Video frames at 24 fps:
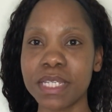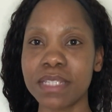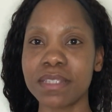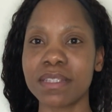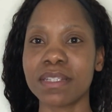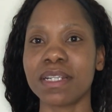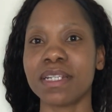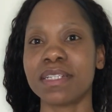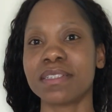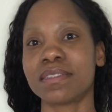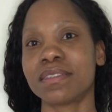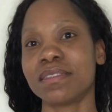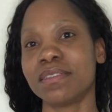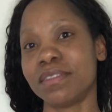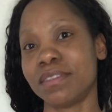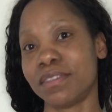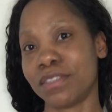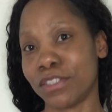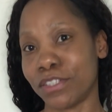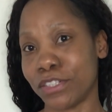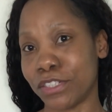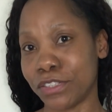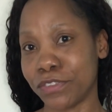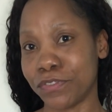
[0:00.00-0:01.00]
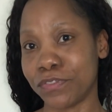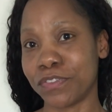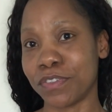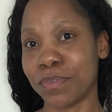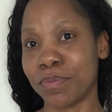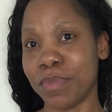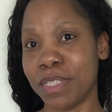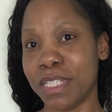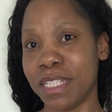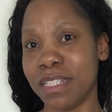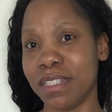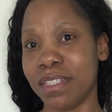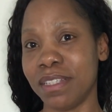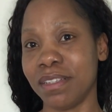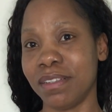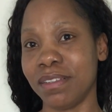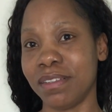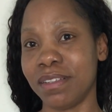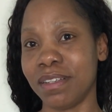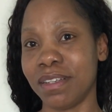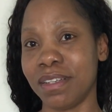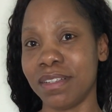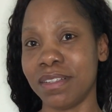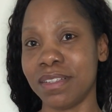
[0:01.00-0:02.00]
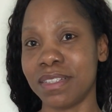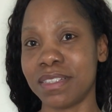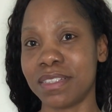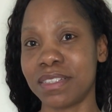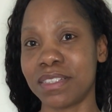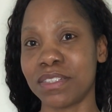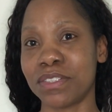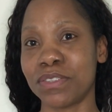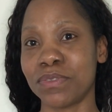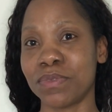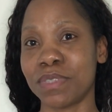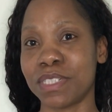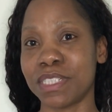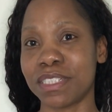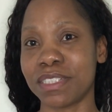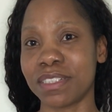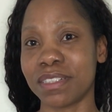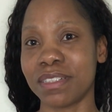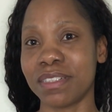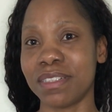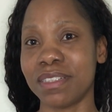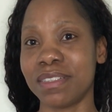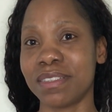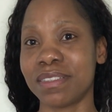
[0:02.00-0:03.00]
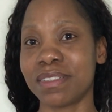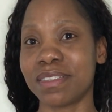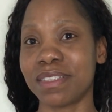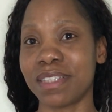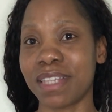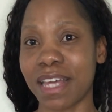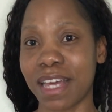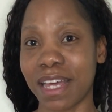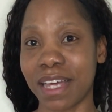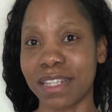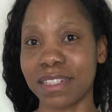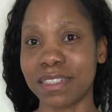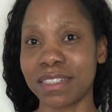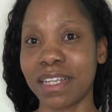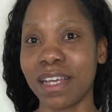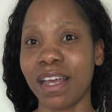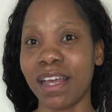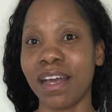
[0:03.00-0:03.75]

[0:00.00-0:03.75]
the lesson learned for me in this situation is that